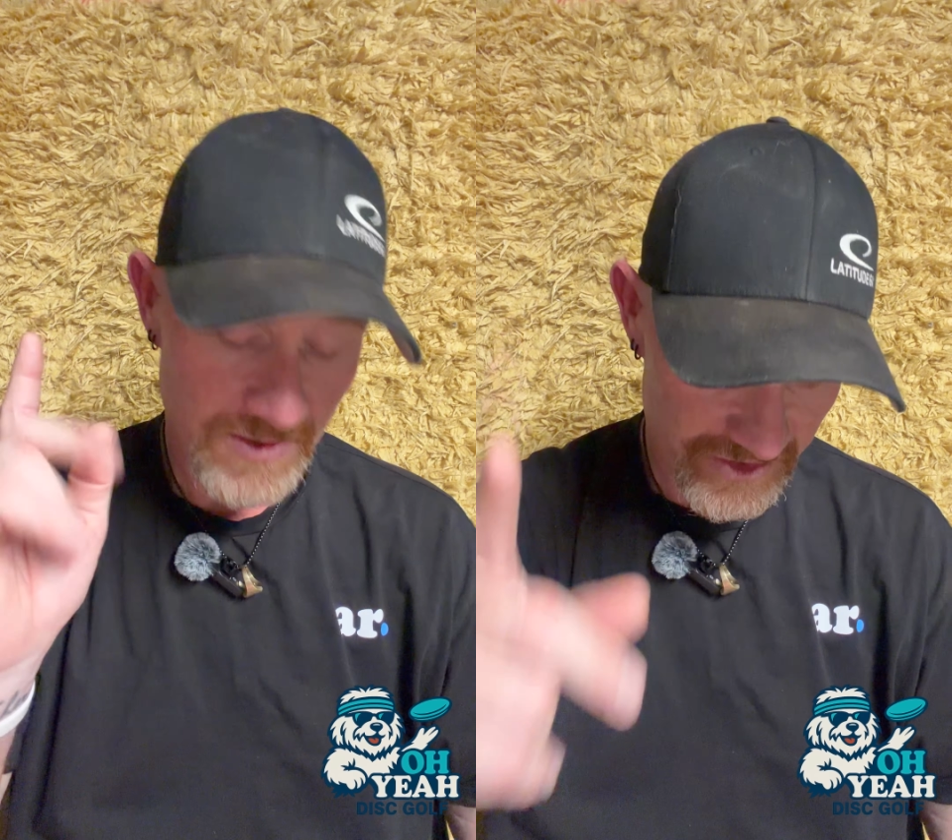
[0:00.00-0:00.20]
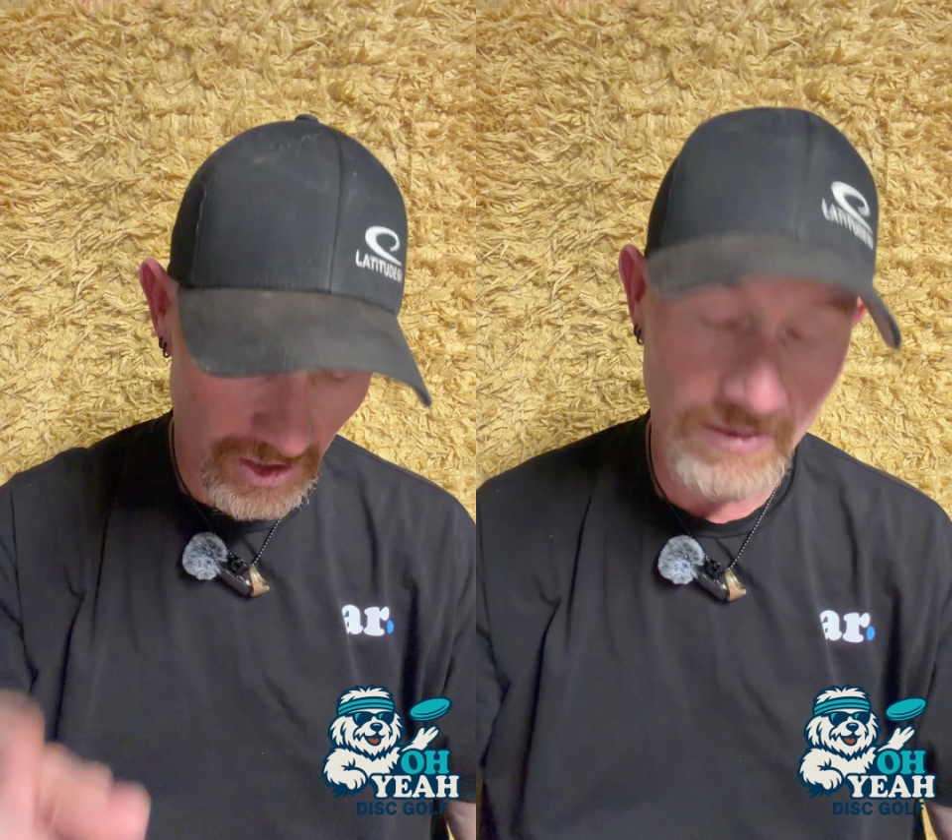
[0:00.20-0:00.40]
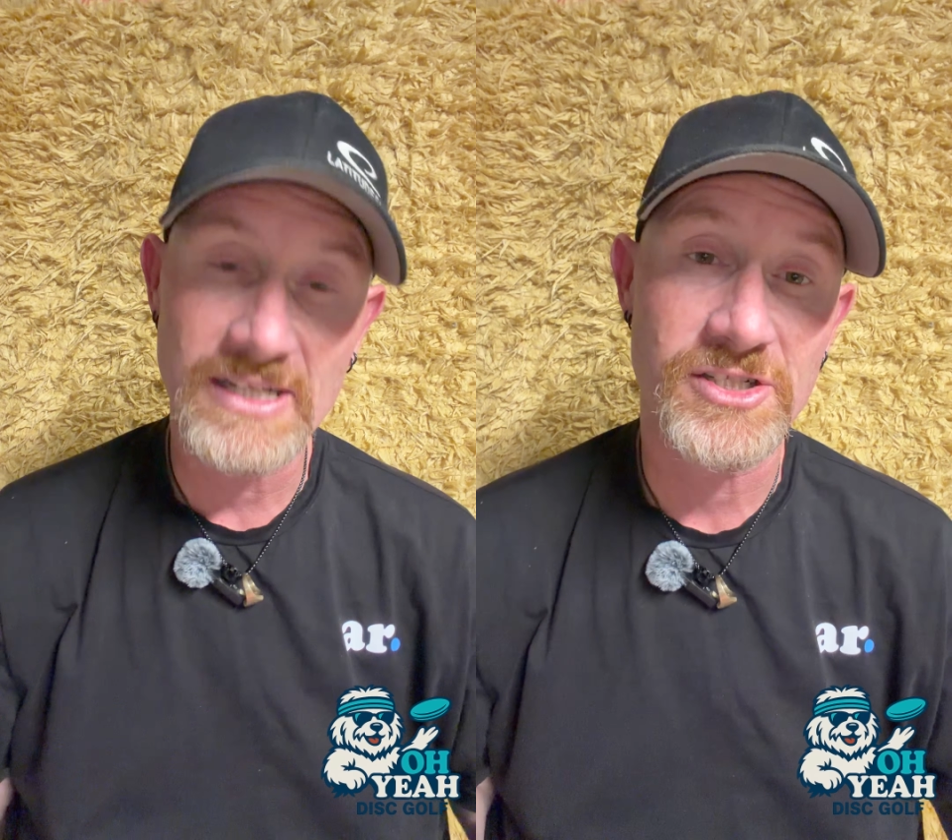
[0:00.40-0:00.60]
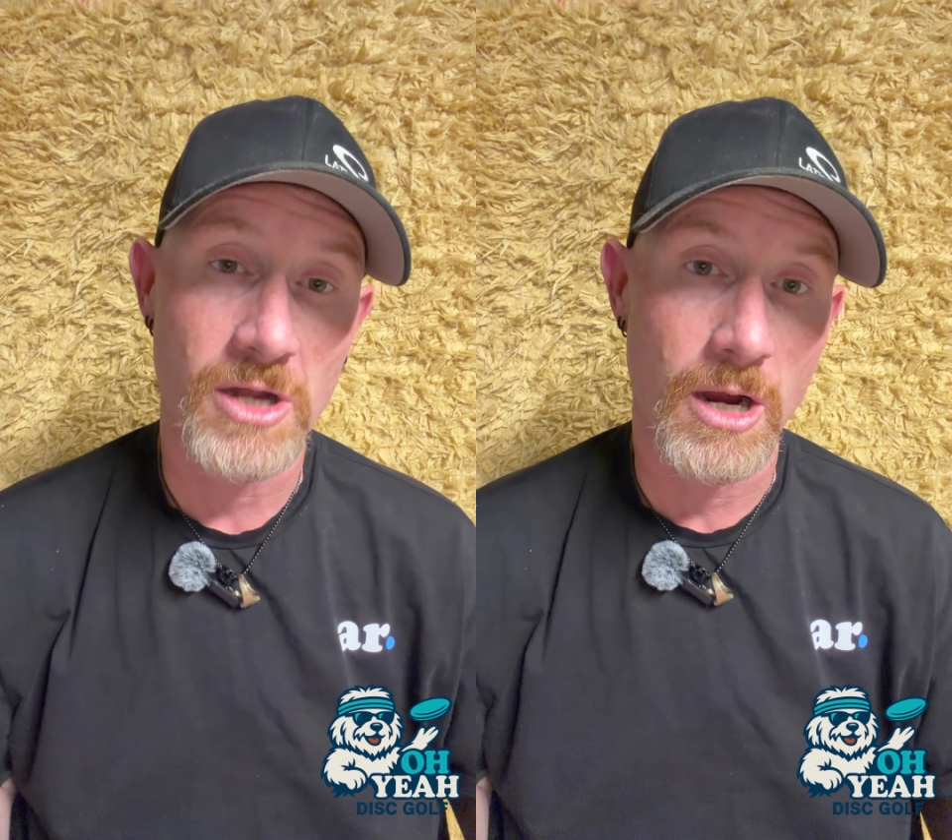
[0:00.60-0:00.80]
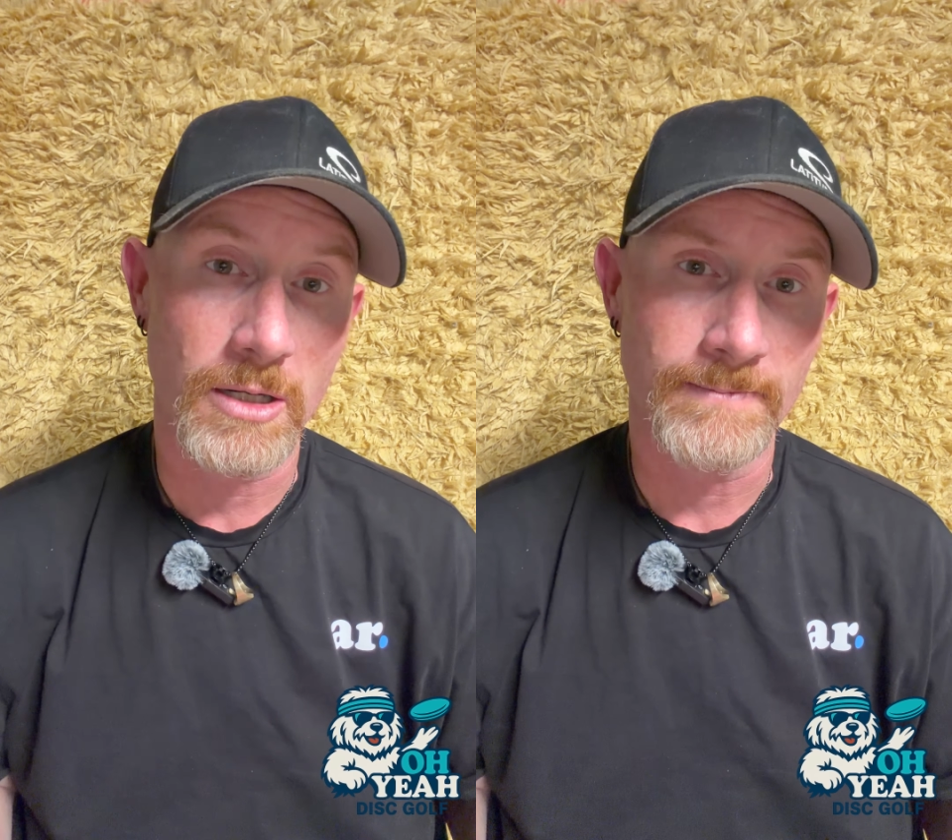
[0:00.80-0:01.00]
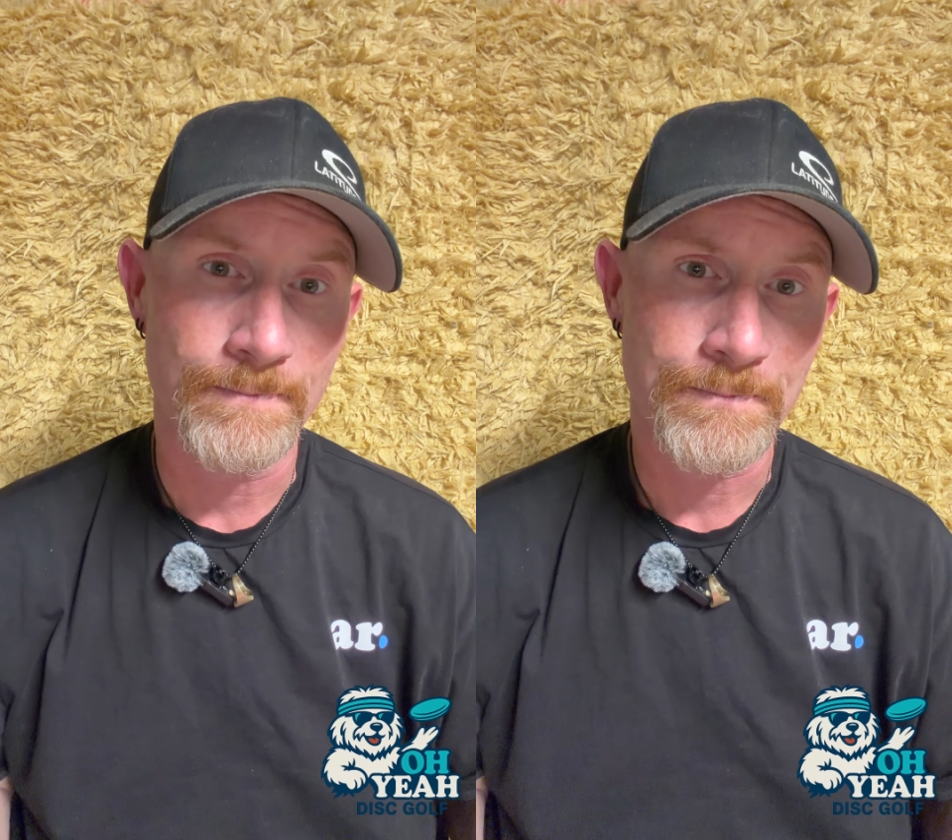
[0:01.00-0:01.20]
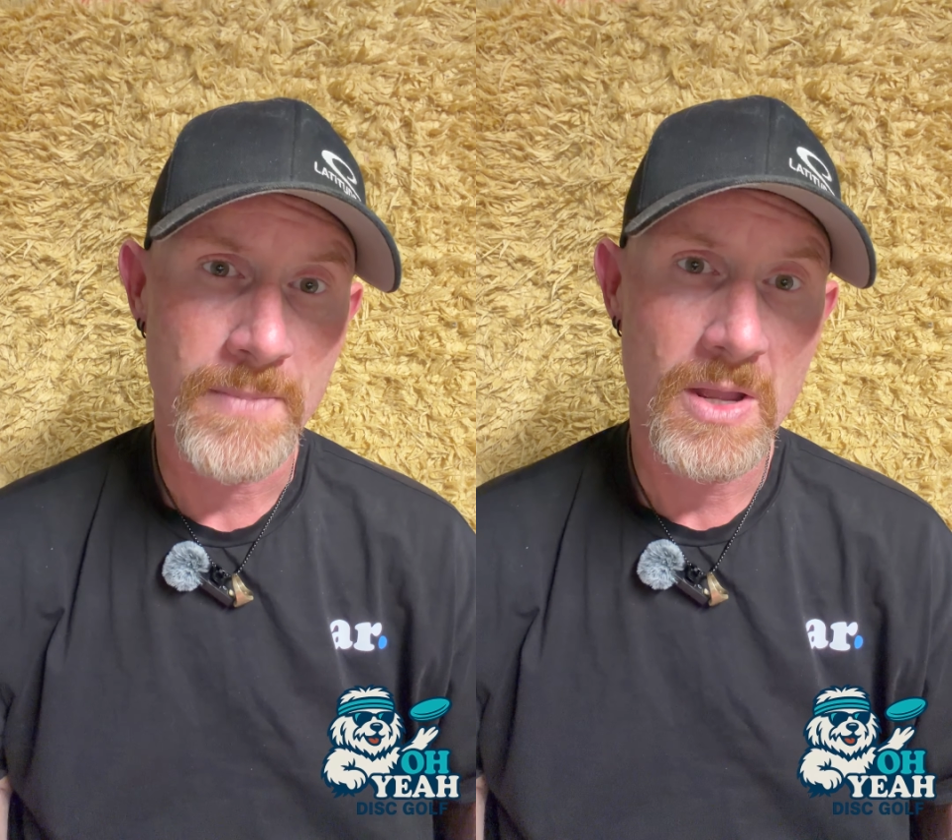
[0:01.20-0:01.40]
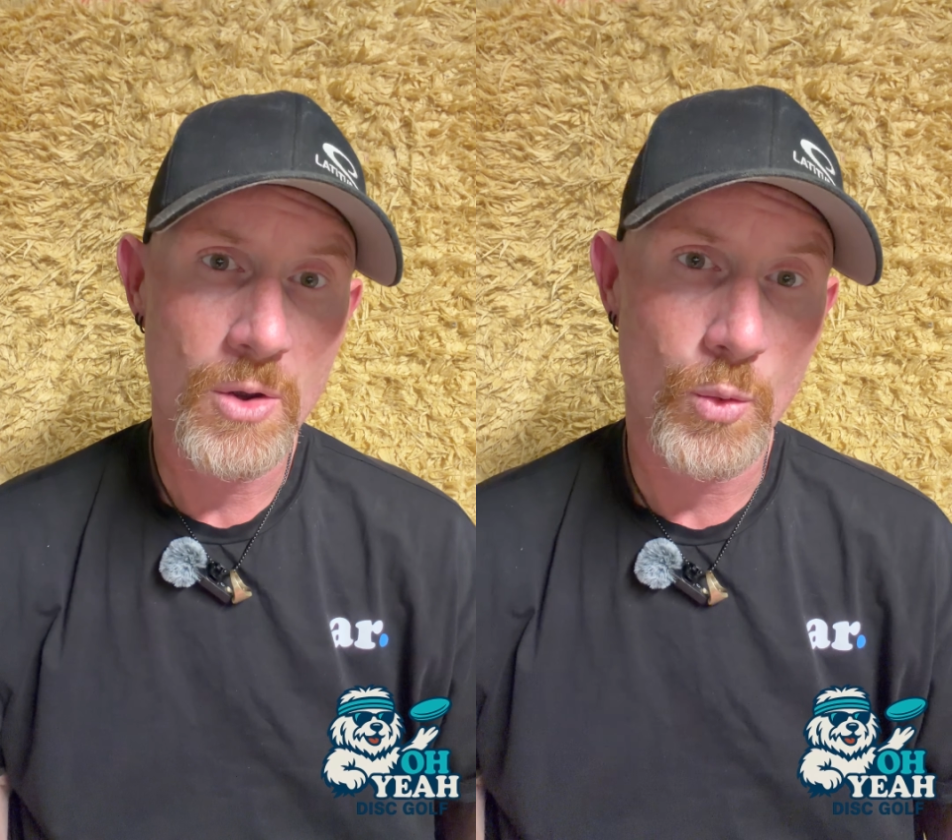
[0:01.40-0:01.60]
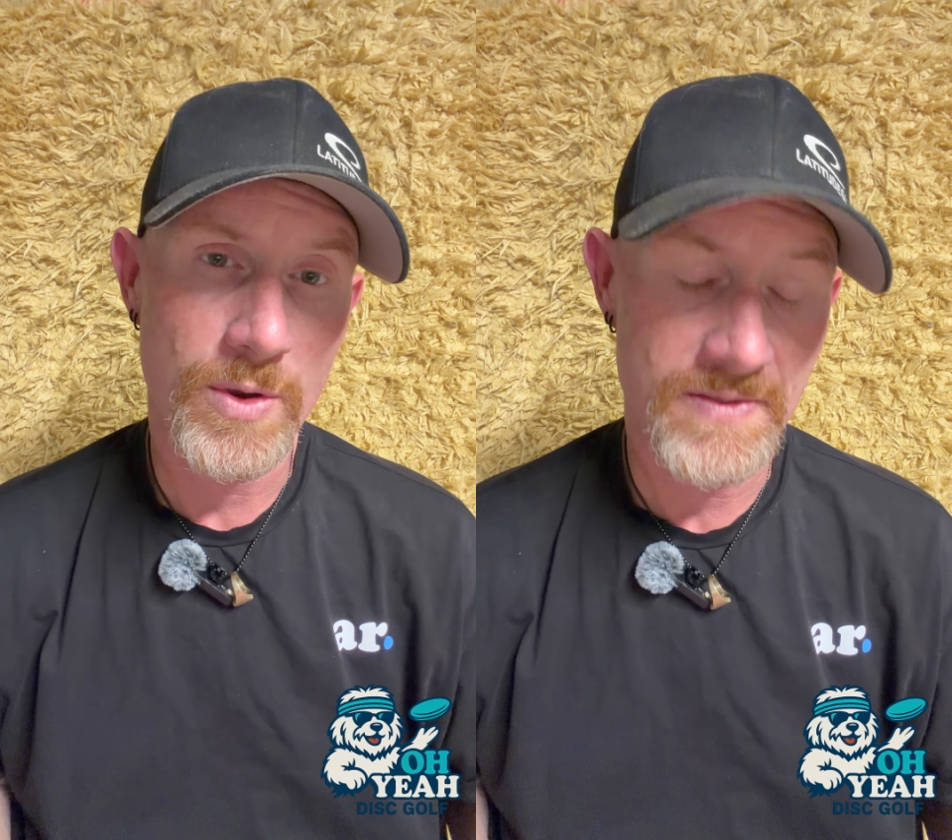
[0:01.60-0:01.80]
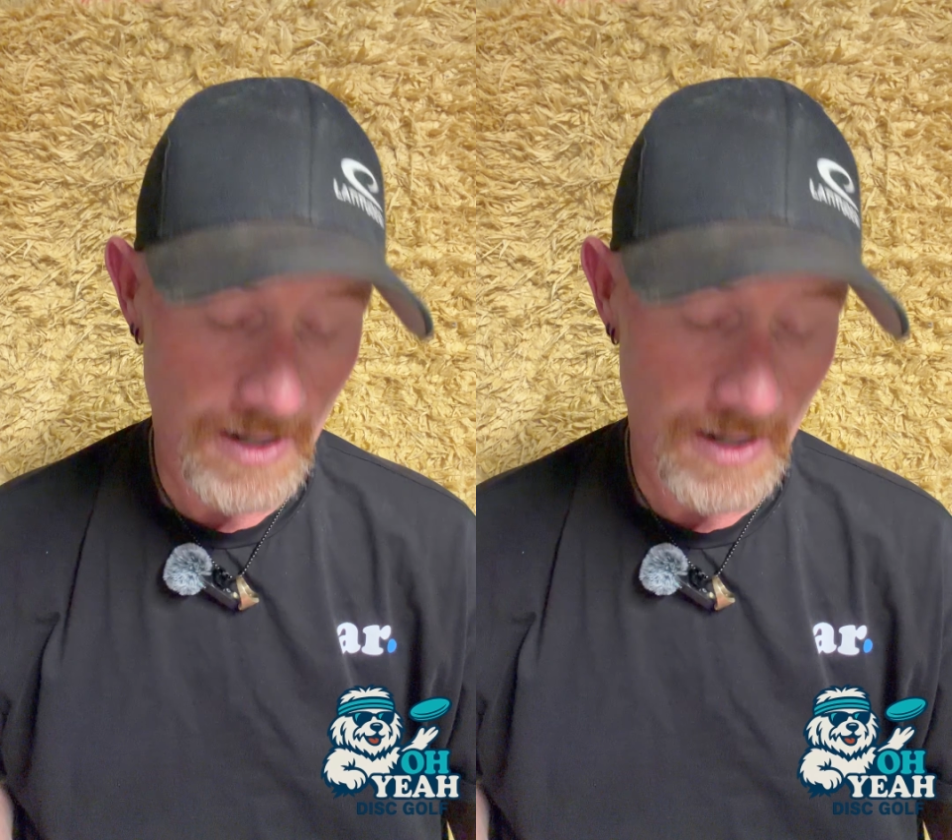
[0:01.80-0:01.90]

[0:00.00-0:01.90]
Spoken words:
So let's start with